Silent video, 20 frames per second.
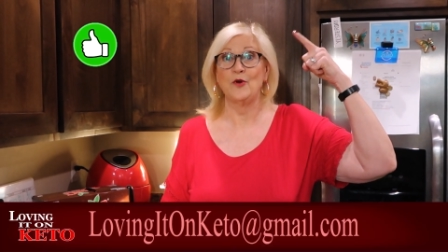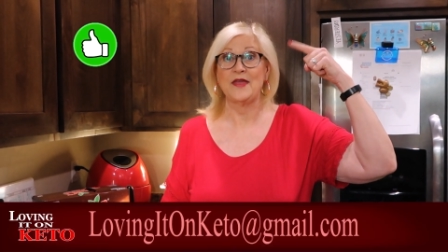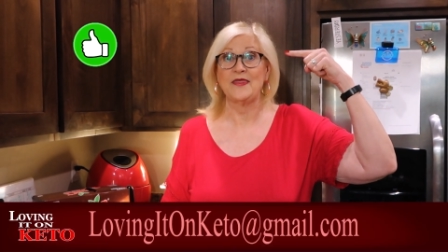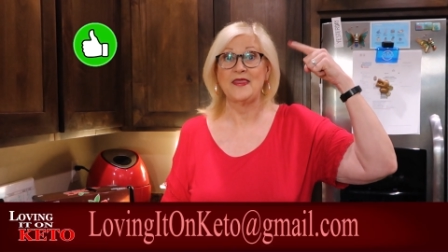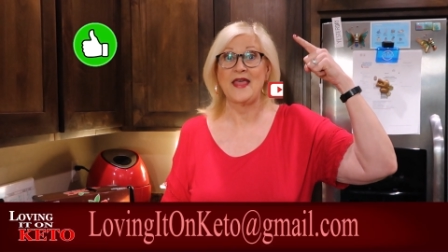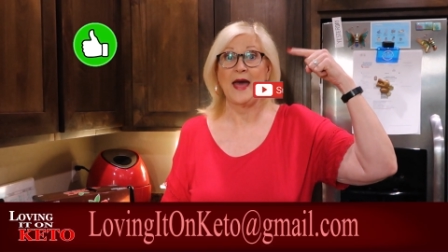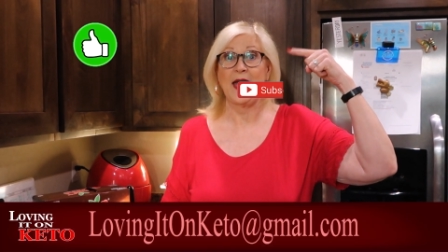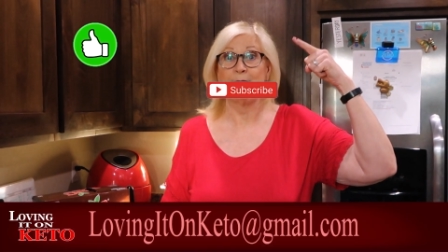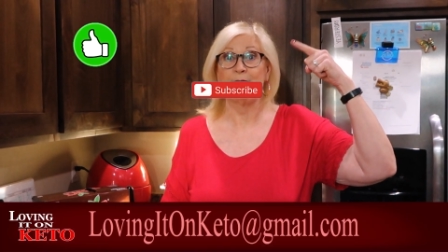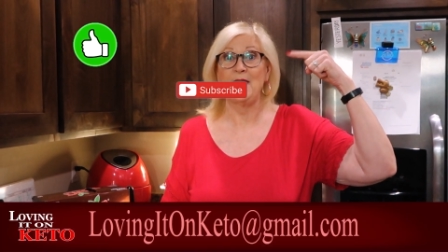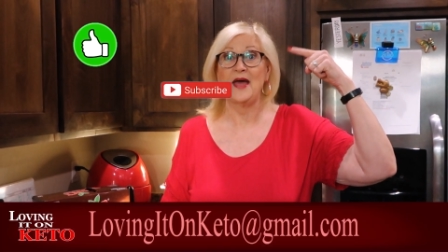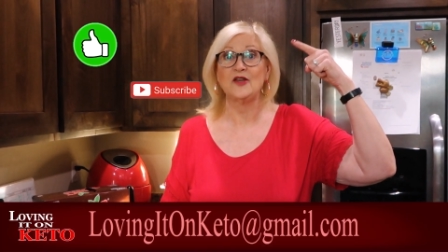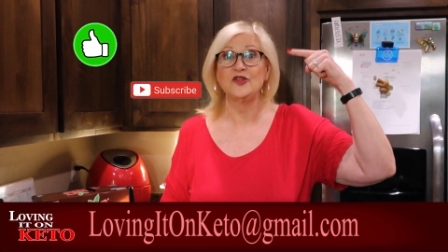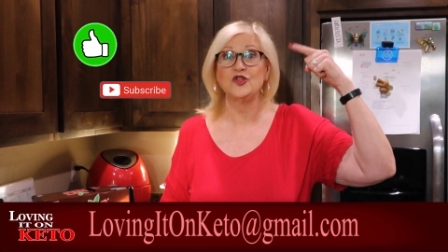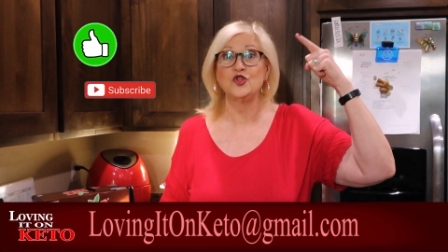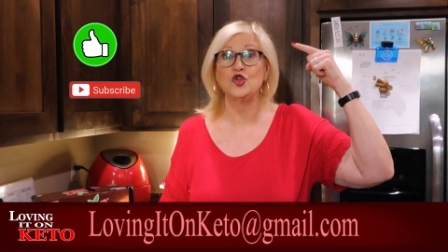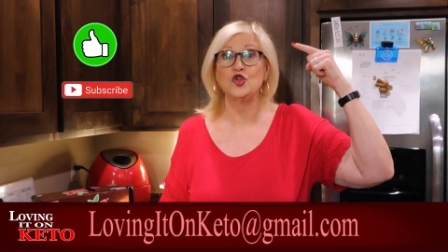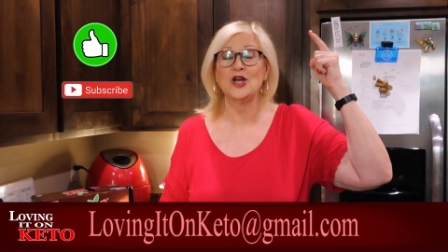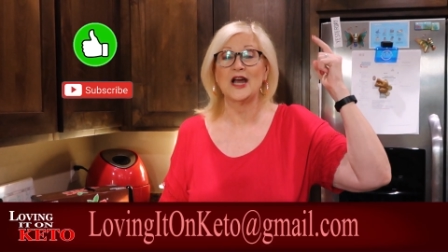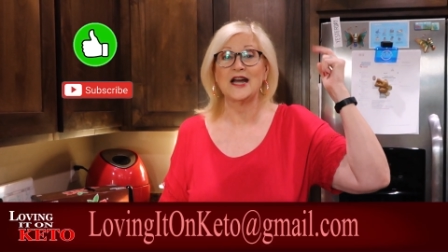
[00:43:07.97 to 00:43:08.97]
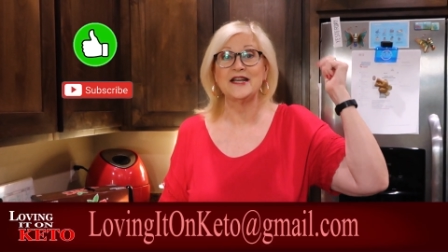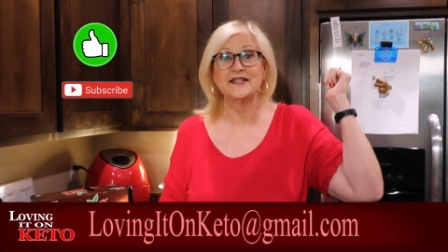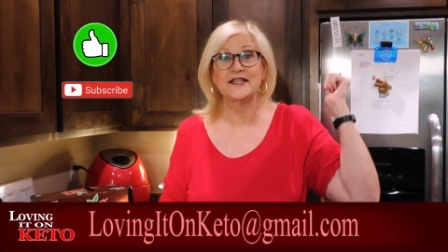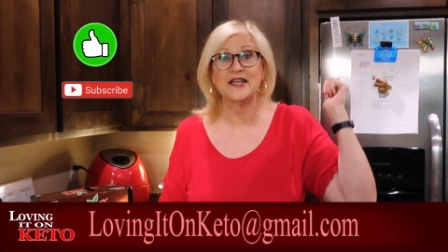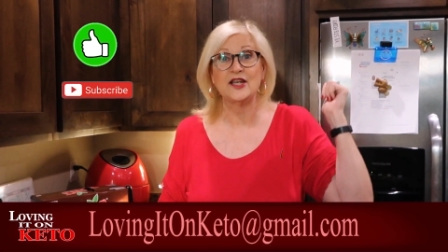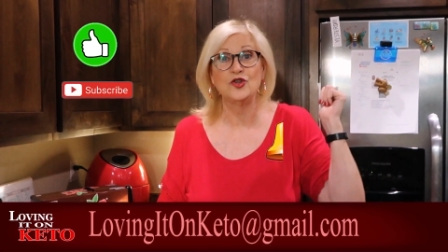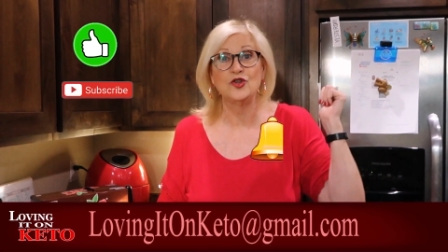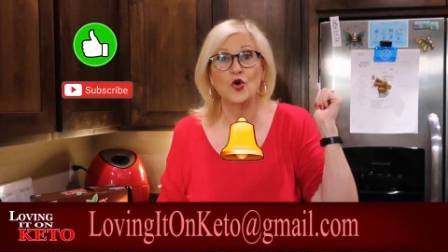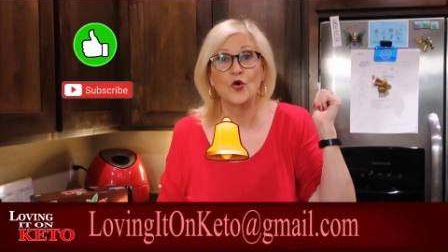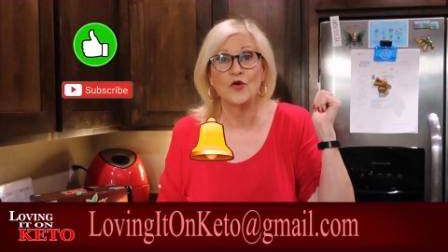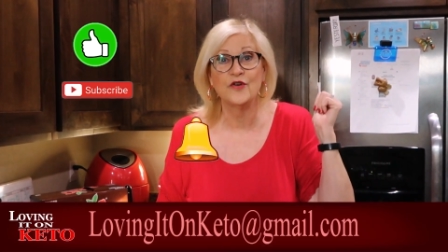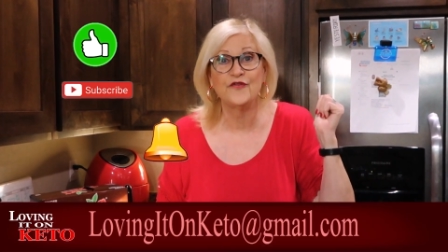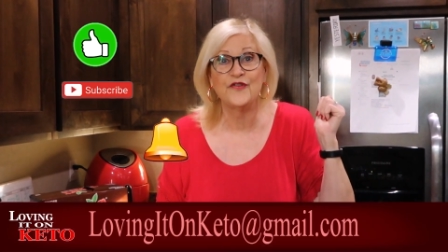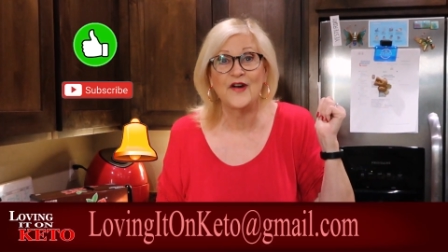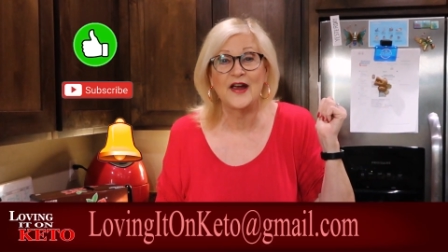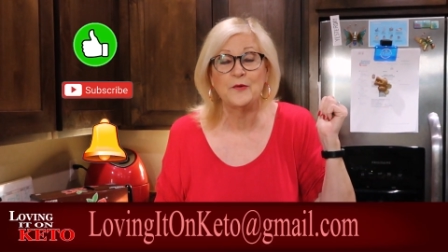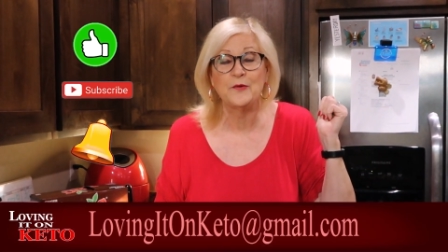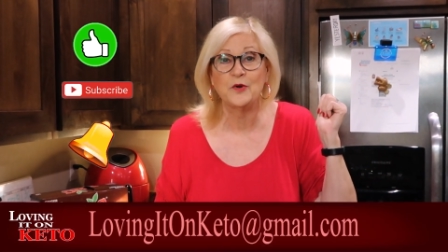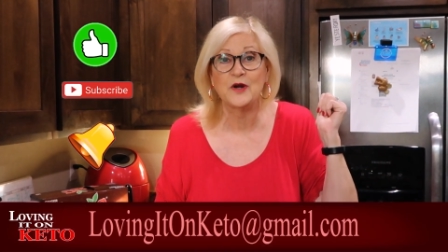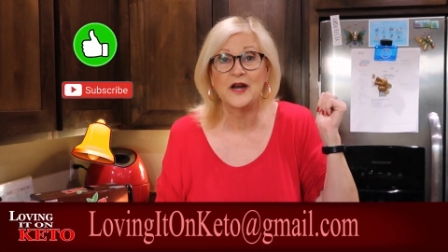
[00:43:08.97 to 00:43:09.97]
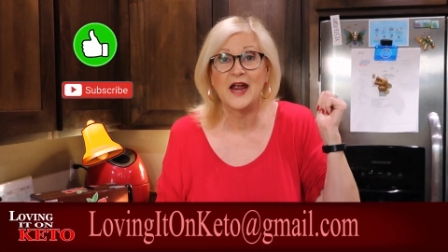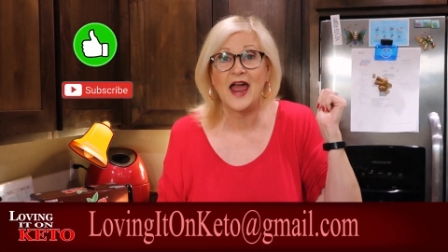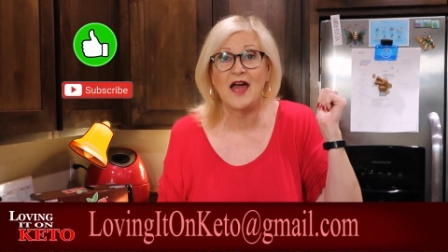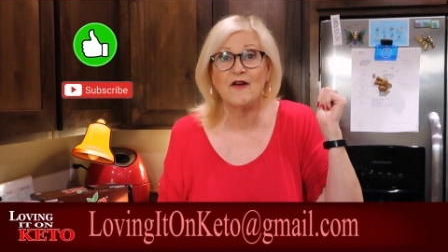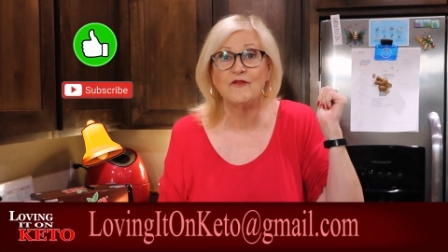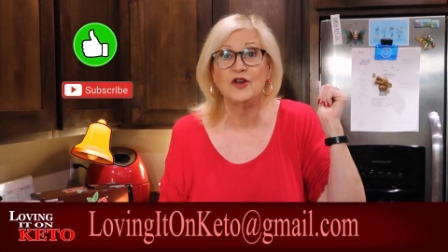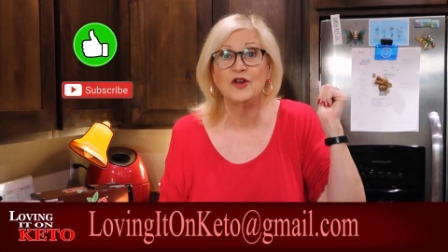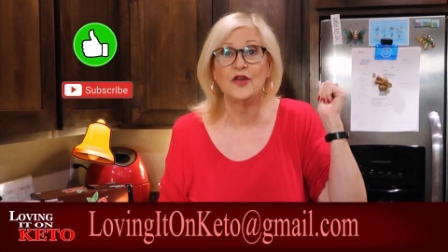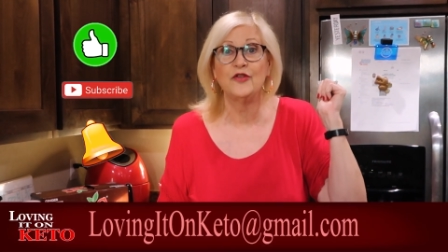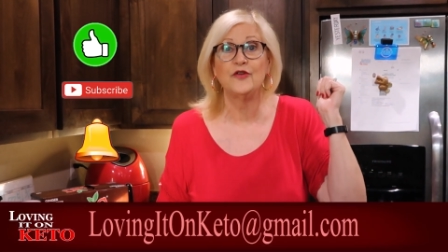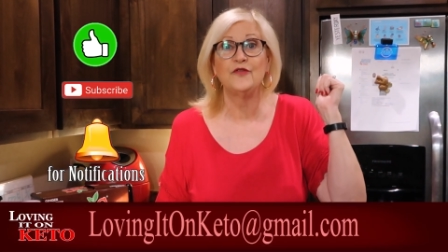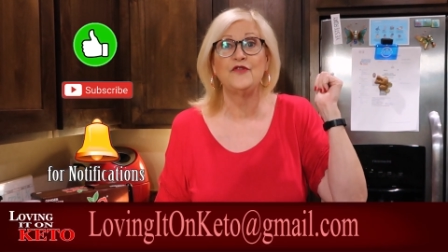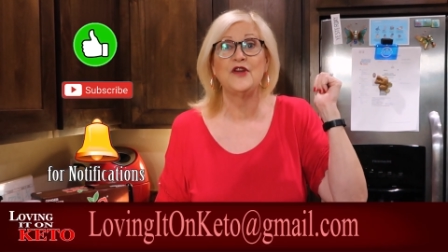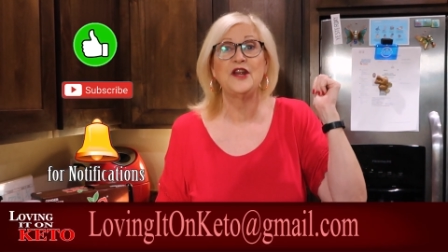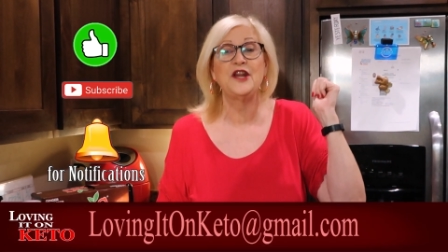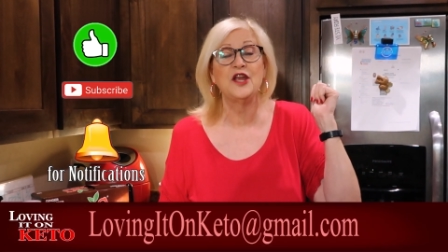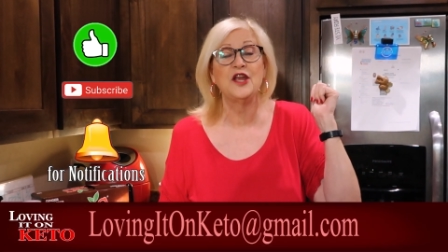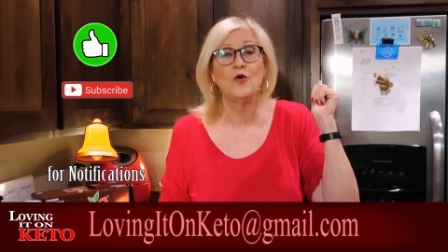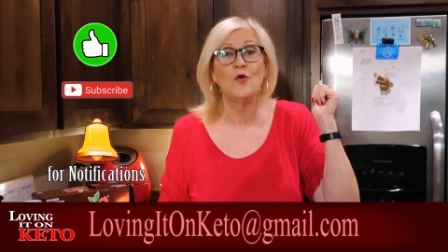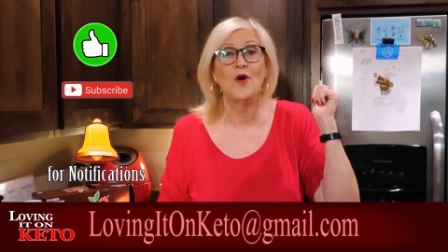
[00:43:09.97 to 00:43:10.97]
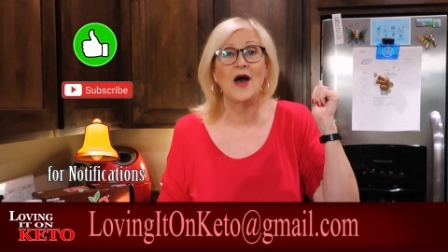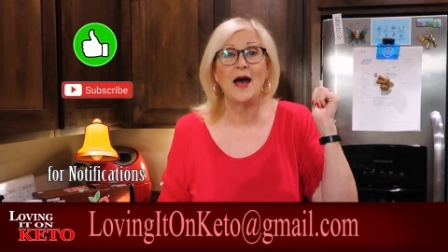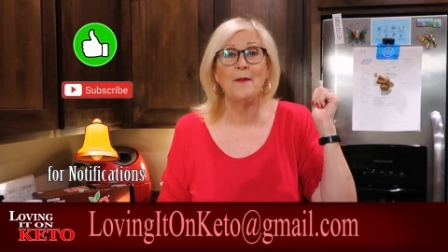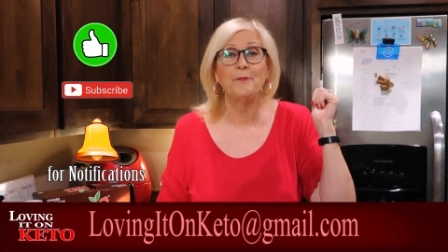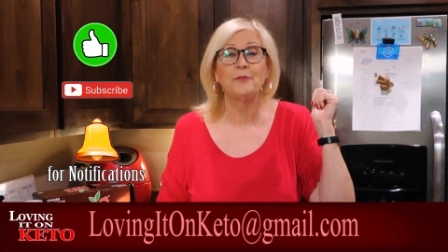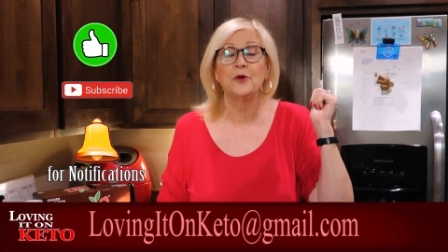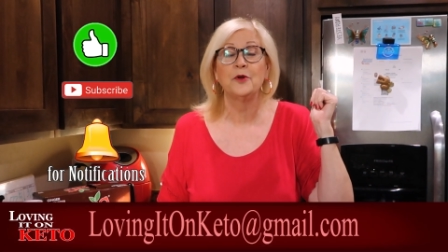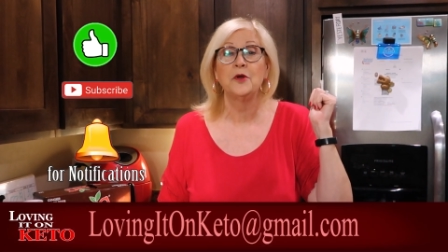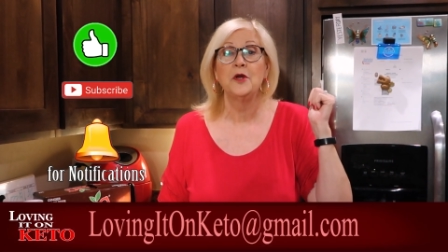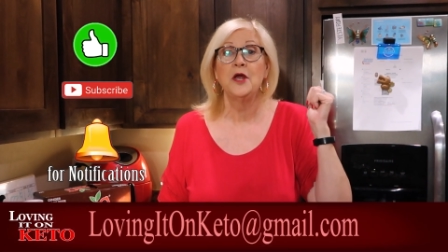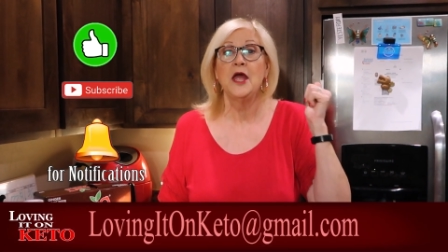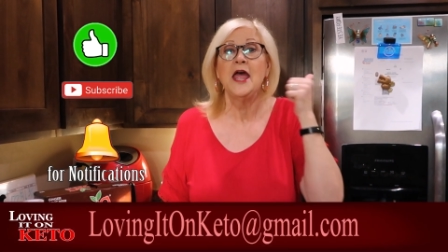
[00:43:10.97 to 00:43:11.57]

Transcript: ring that bell so you guys get notified when I have another video up